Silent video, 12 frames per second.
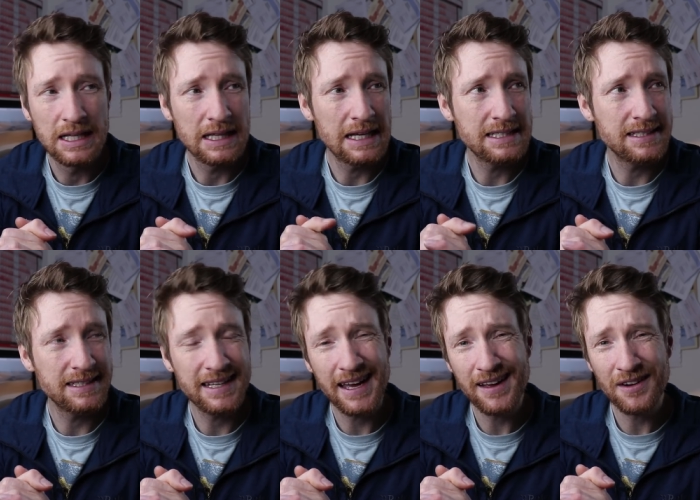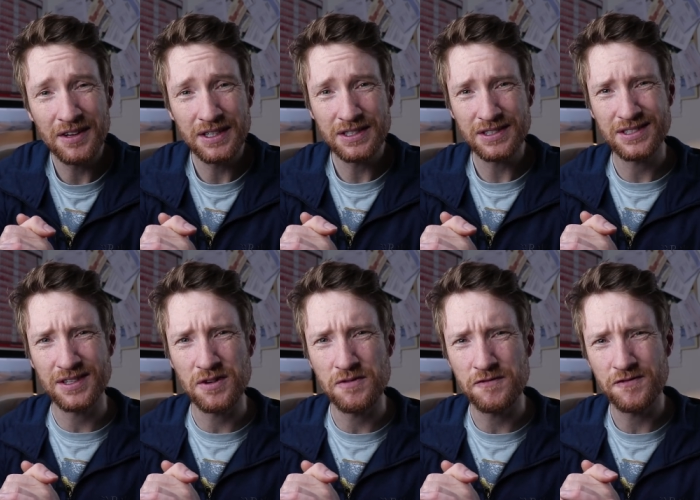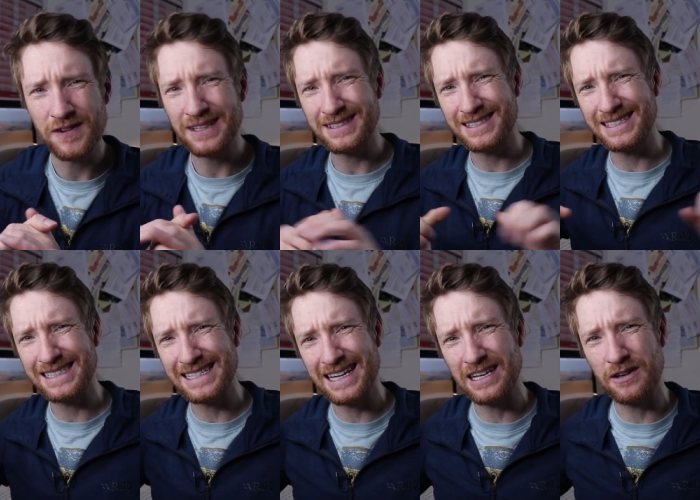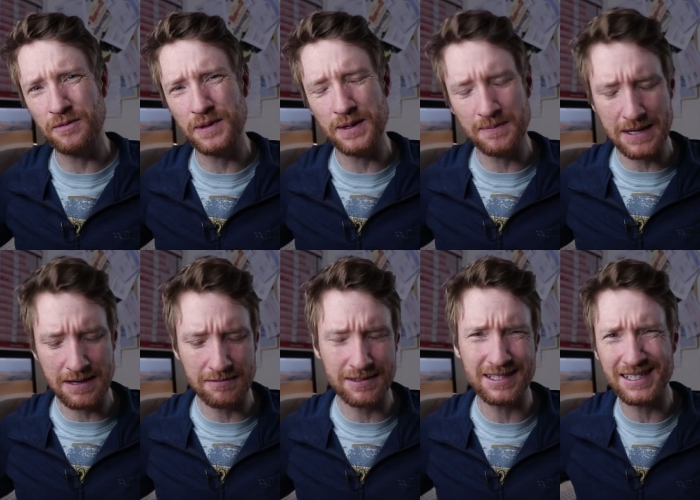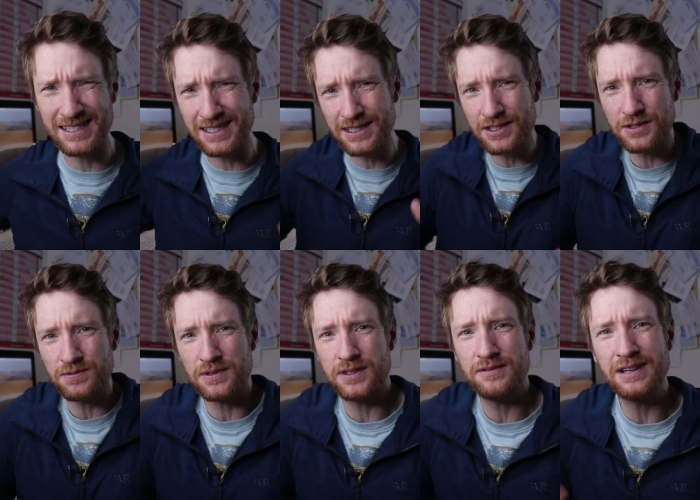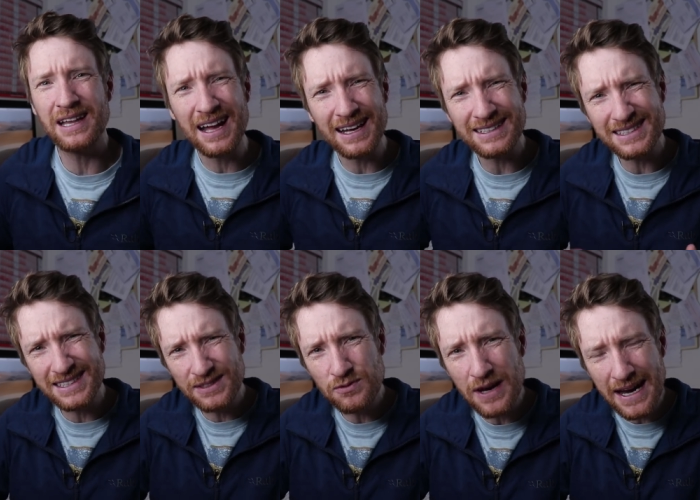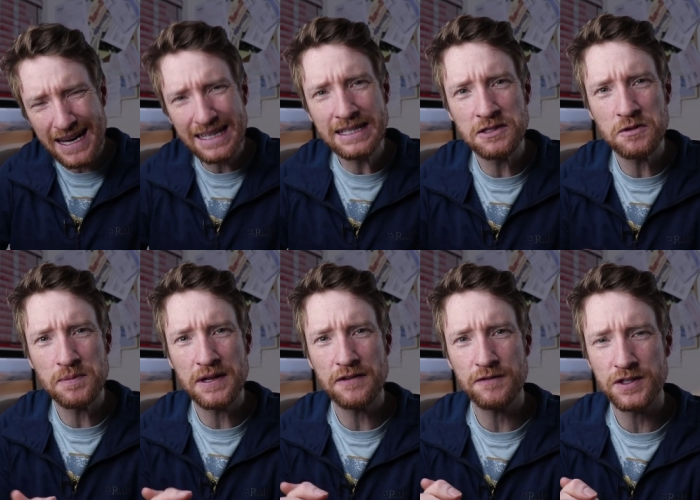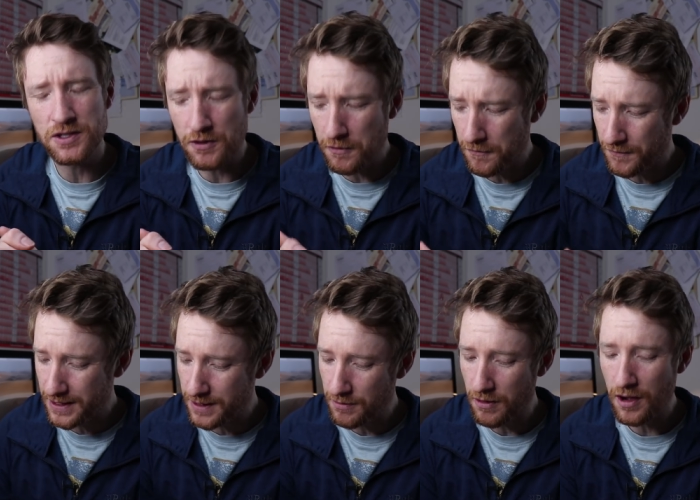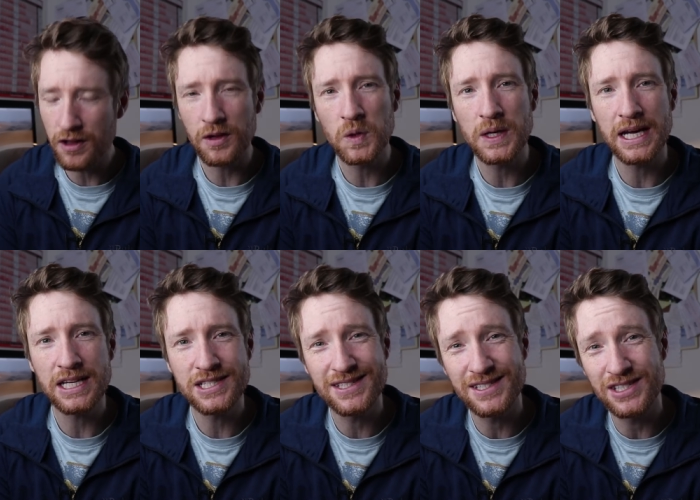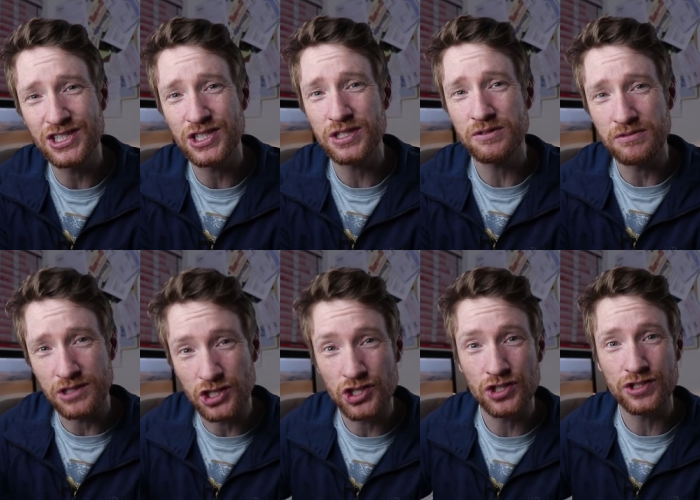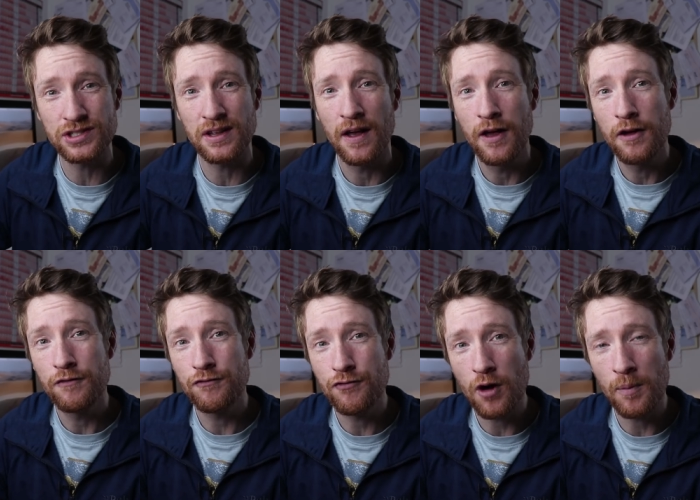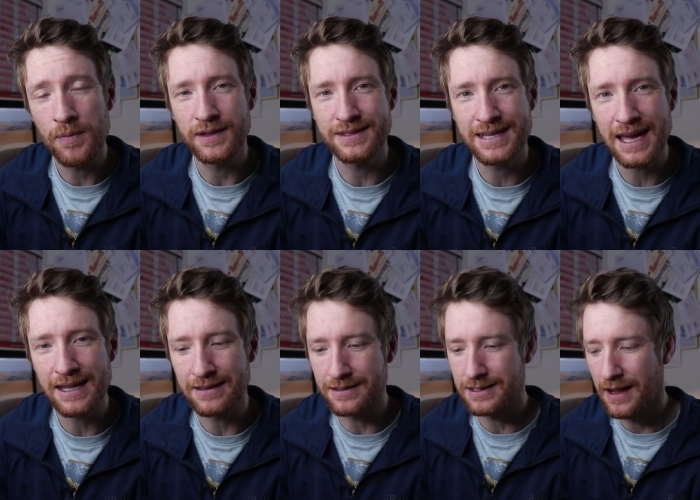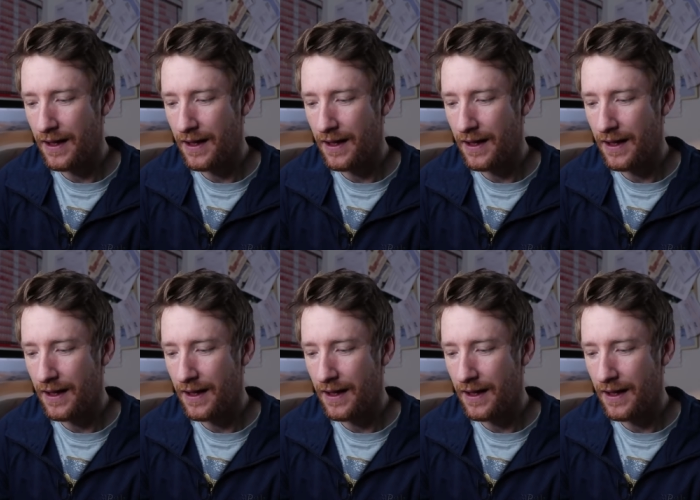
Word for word: lazy day or you just don't fancy getting up the mountain, you just want to relax your way into a bit of photography, there are locations to shoot just from the tent.